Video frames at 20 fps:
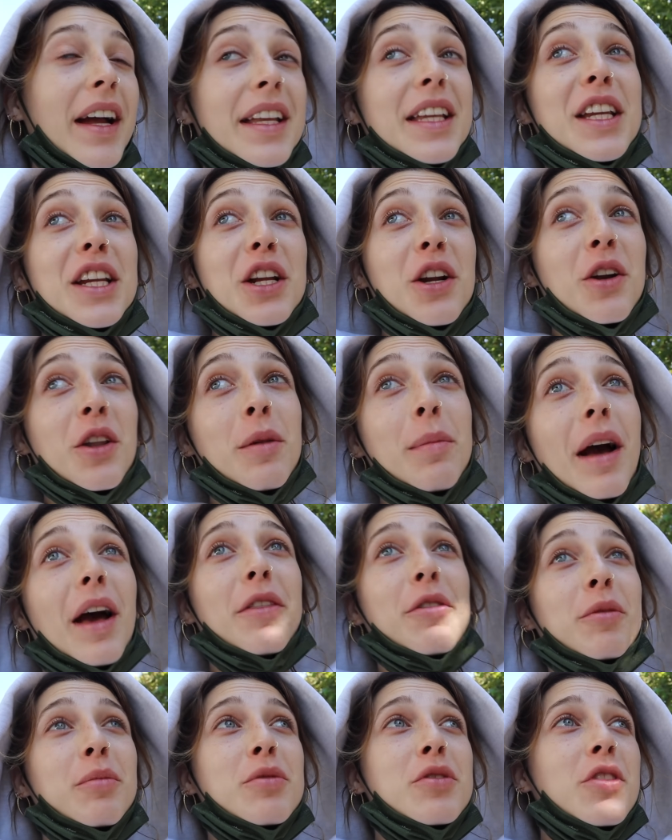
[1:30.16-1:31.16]
I need to go to the
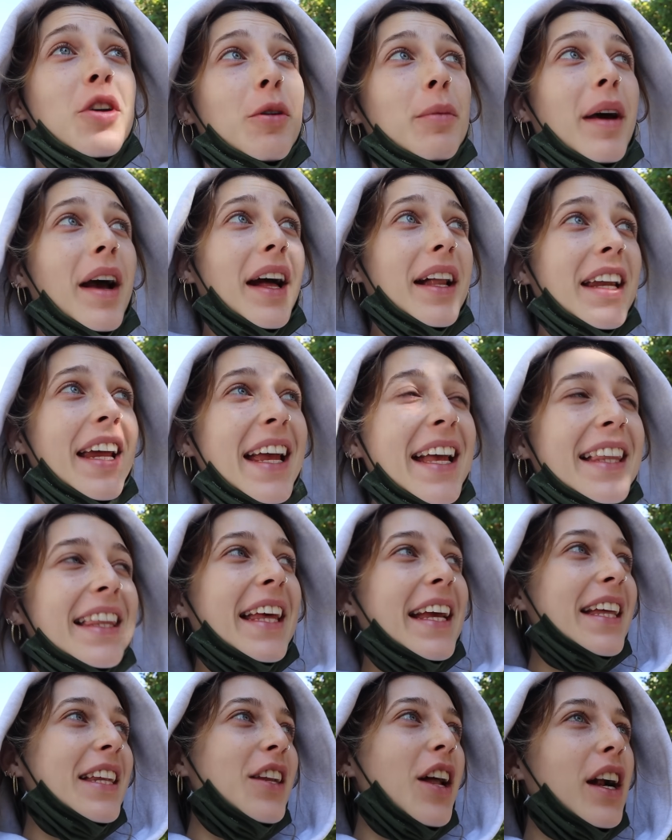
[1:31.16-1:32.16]
bathroom so bad.
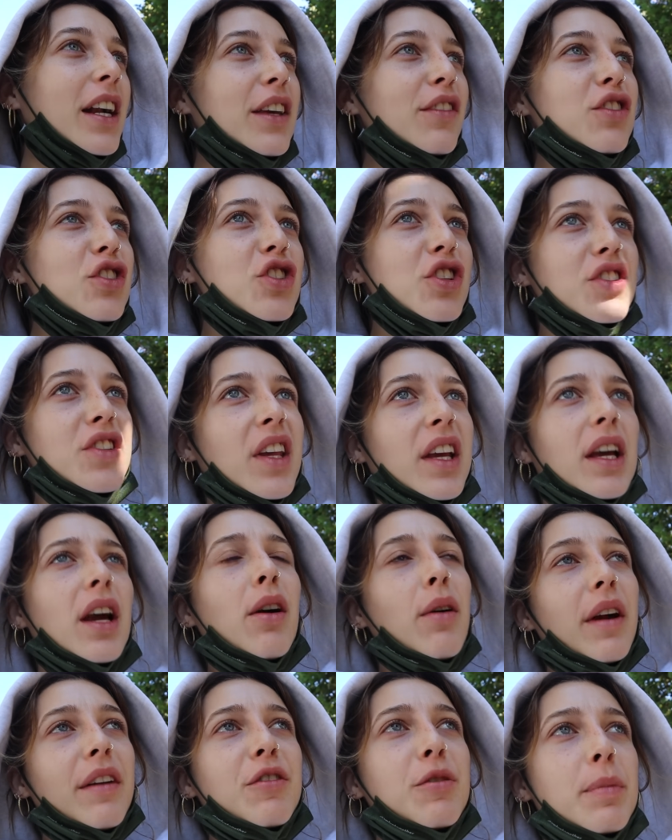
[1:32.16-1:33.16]
Like, not even just like,
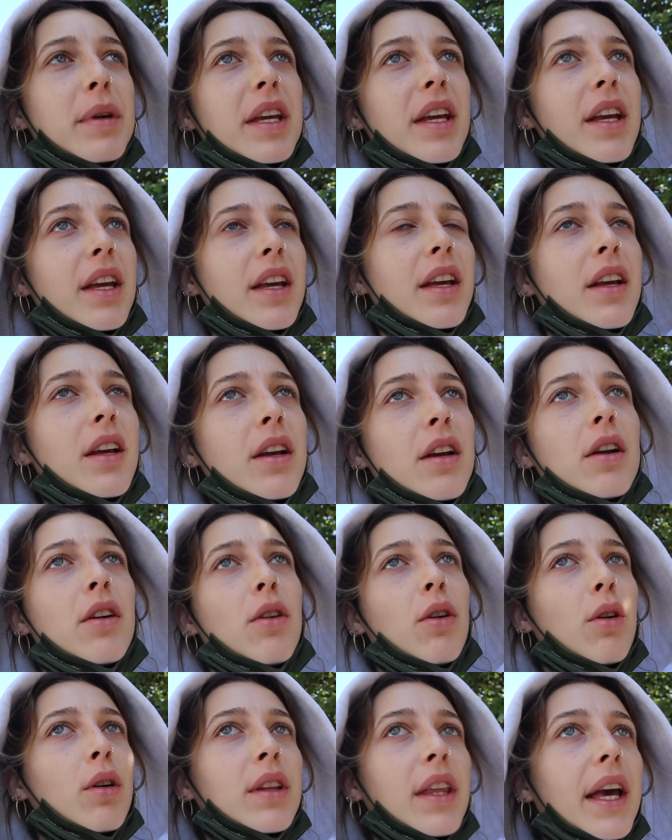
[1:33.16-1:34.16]
oh, I have to pee.
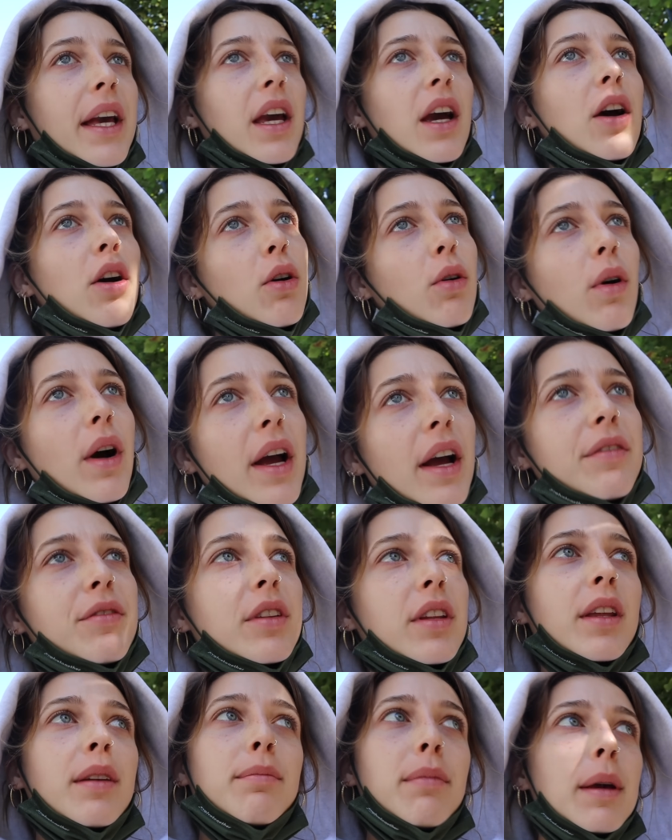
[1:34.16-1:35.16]
Or like, oh, I have
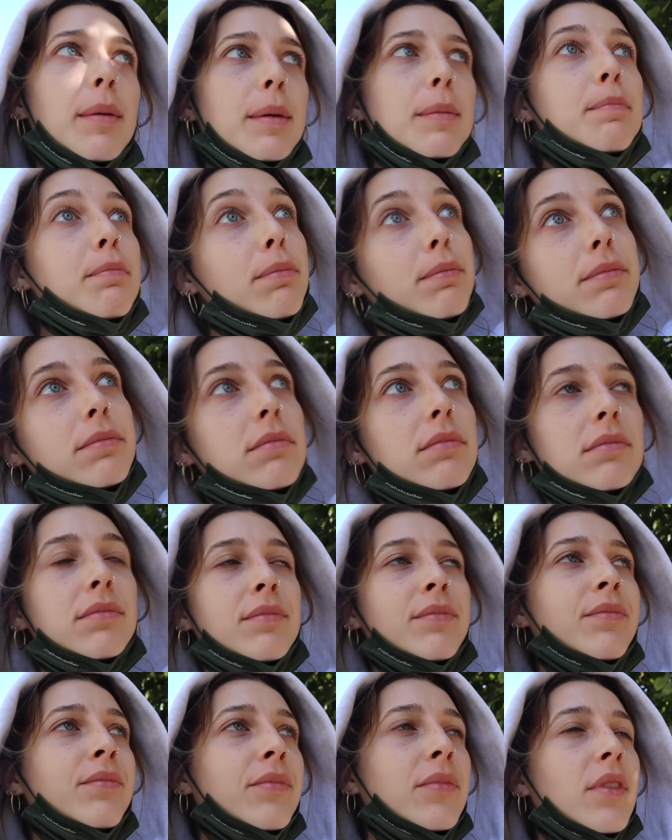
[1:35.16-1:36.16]
to like maybe
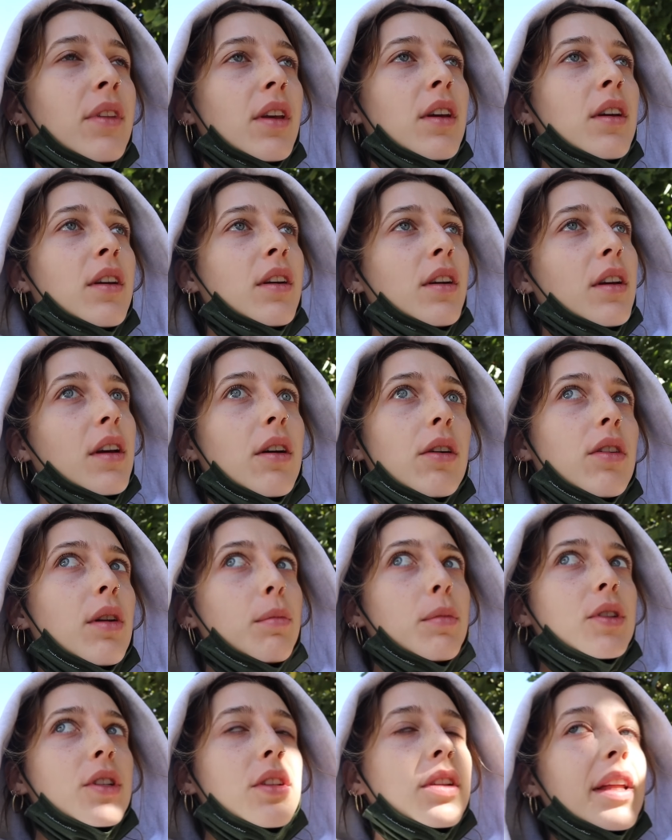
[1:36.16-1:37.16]
go
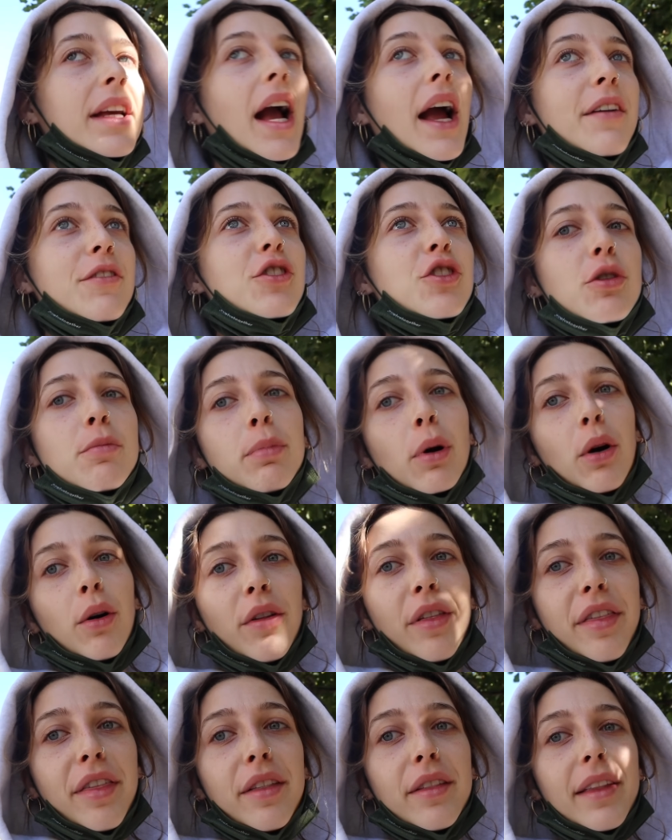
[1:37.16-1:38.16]
number two. Like, I have to do
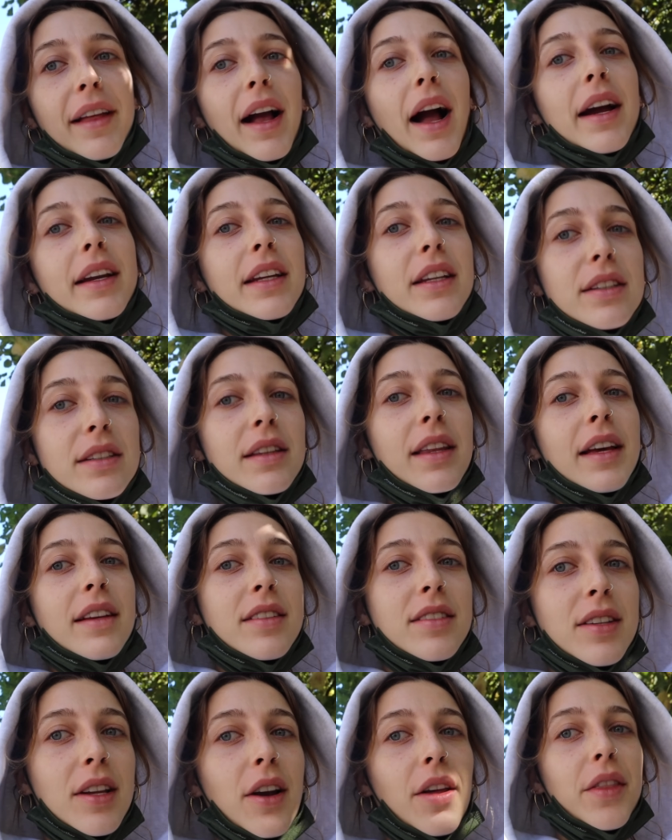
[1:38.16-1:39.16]
both. Like, I need to like
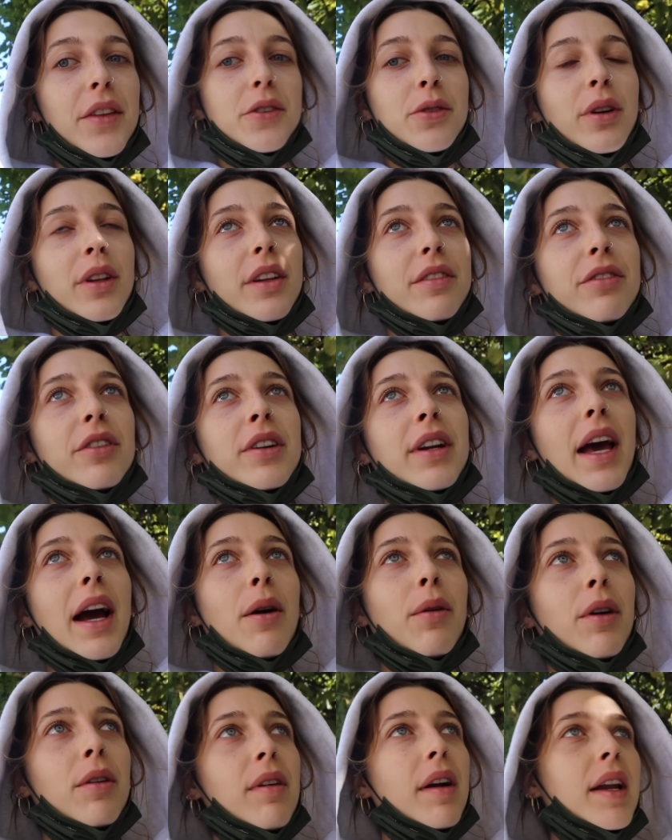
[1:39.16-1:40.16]
sit on the toilet for an
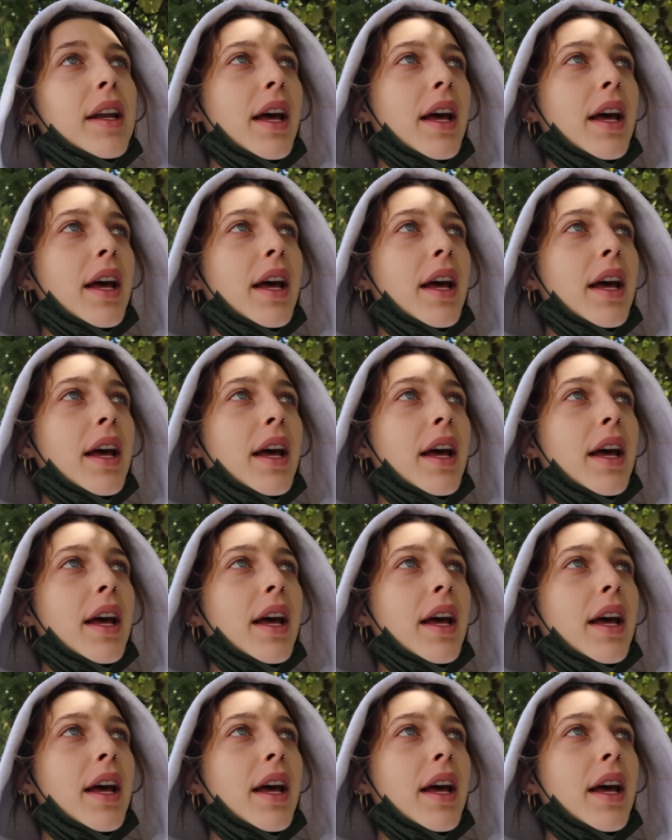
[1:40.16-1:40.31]
hour right